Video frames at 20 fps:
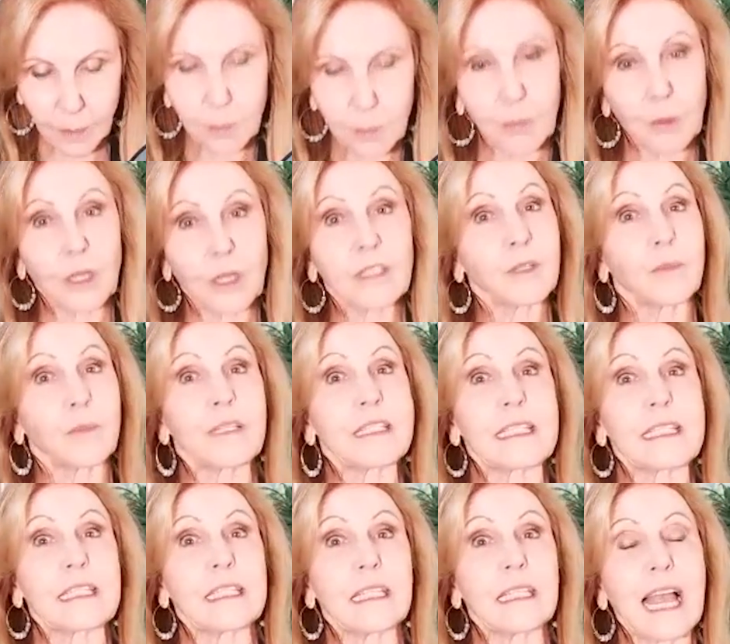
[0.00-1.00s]
little book that
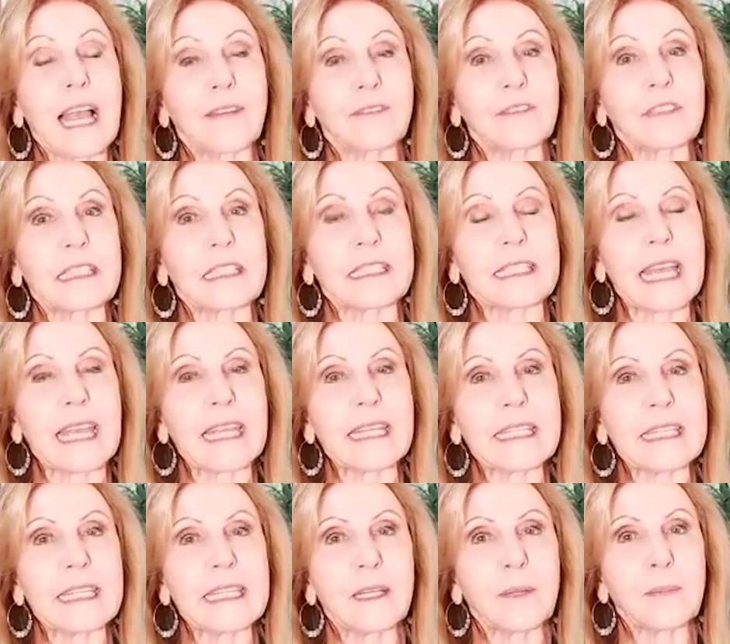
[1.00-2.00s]
we still have
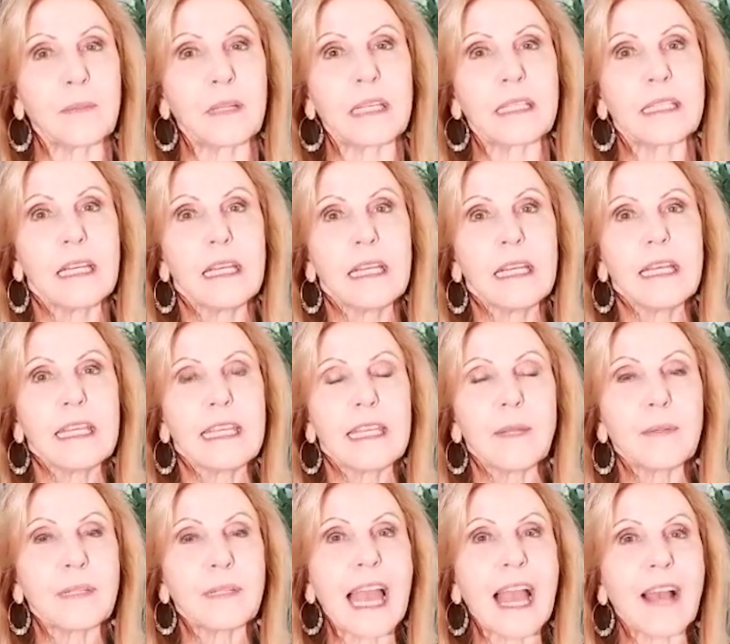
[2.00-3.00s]
today, Tim, that
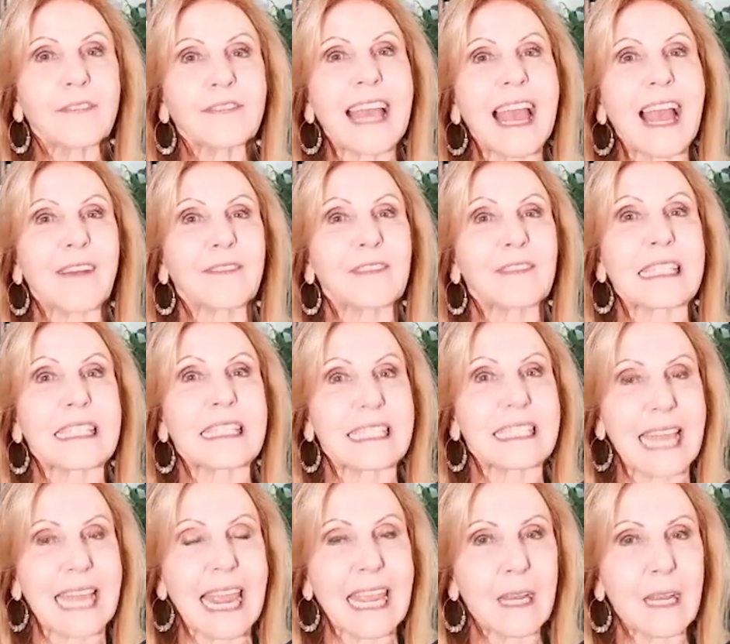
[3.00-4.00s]
he would have to have
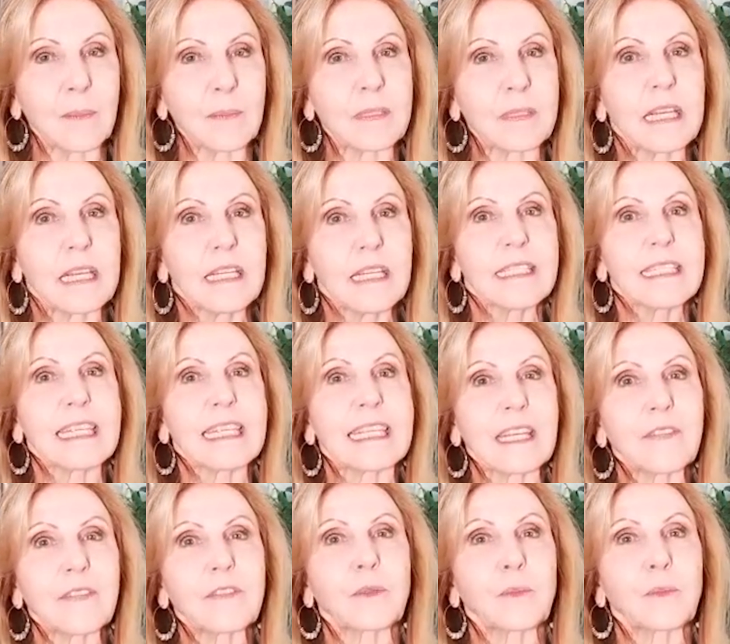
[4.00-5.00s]
stamped
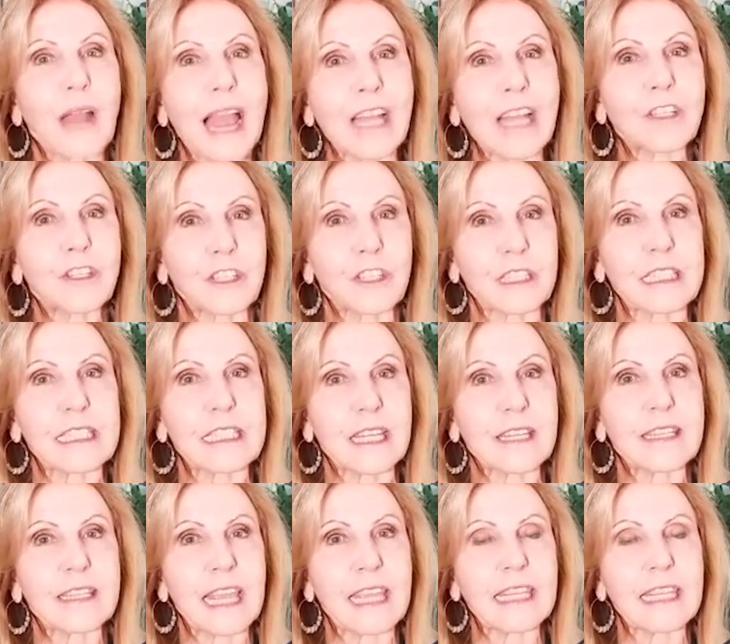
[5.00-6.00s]
to get the
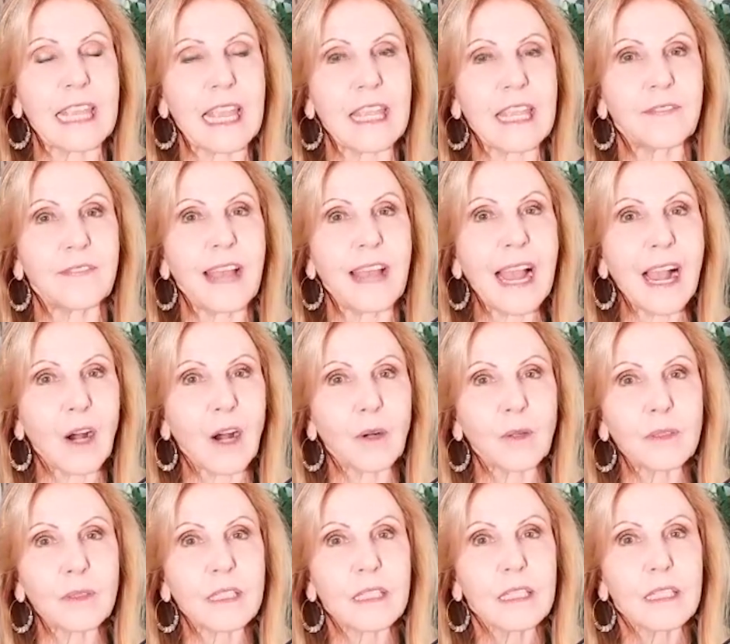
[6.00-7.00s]
rations that they gave
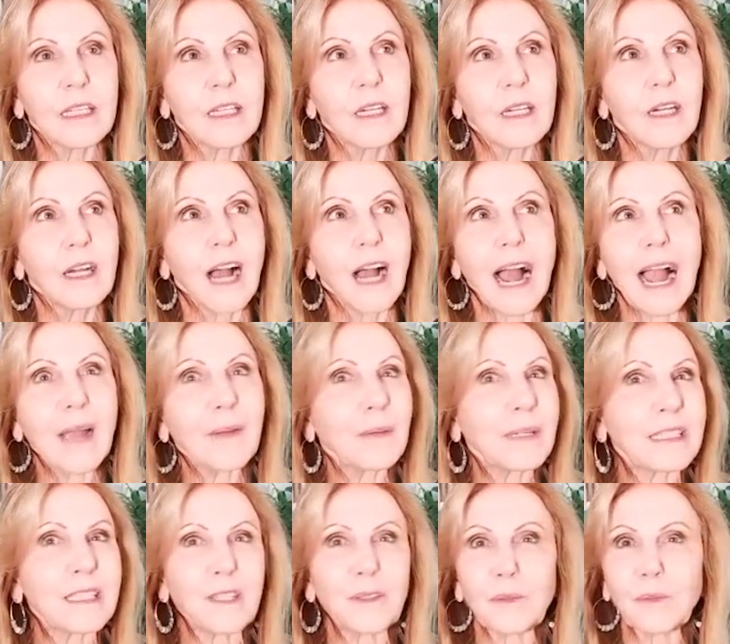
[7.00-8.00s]
out.
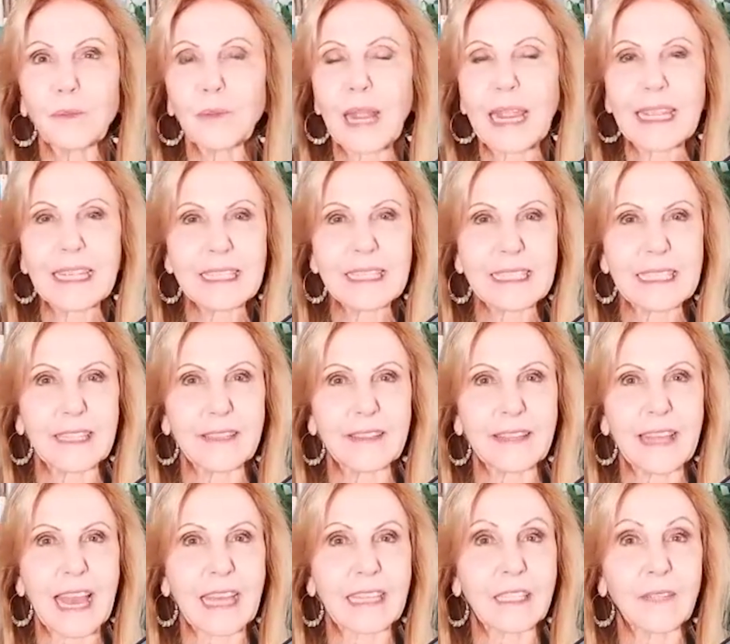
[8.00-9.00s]
I wasn't raised
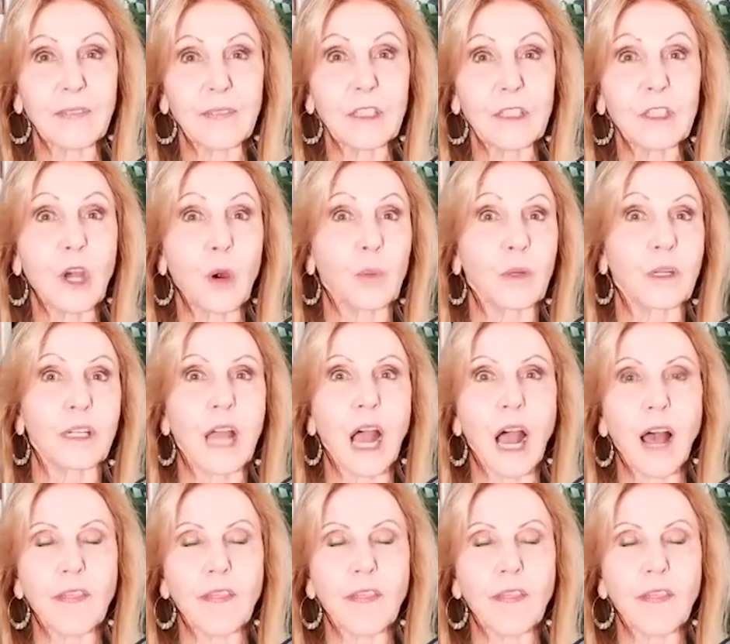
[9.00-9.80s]
in that, even though we're